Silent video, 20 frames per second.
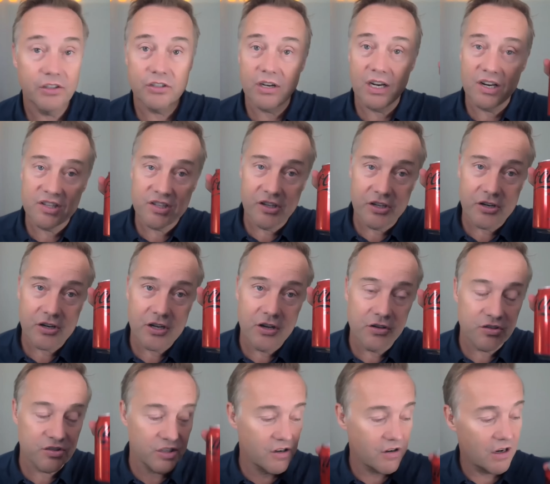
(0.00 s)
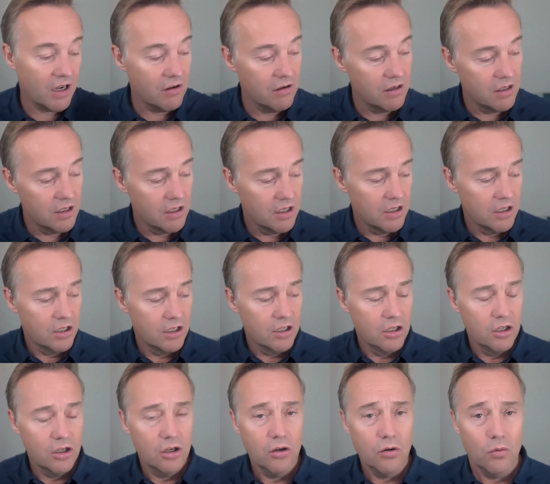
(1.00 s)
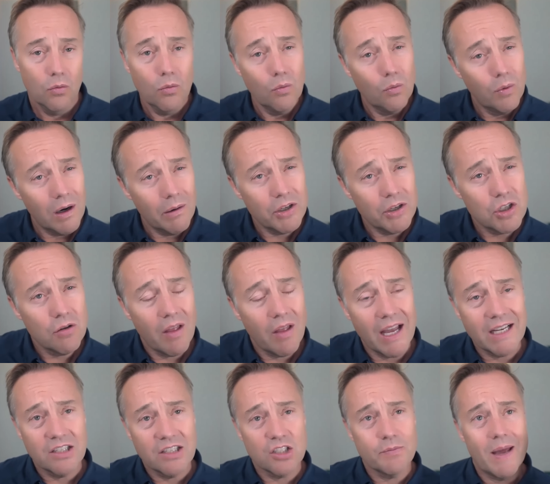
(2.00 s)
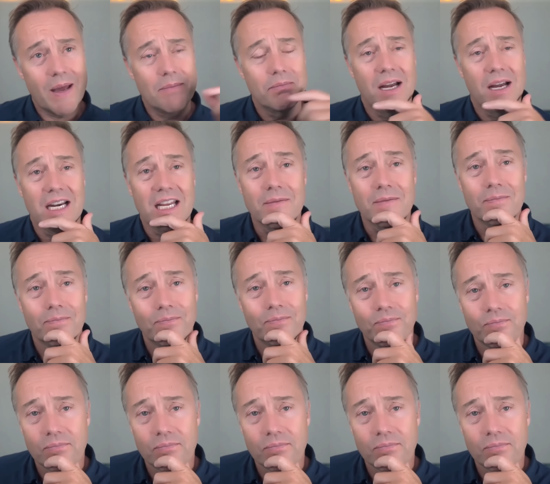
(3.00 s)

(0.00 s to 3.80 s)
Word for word: you're trying to sell your Coke Zero, where would you like to spend money?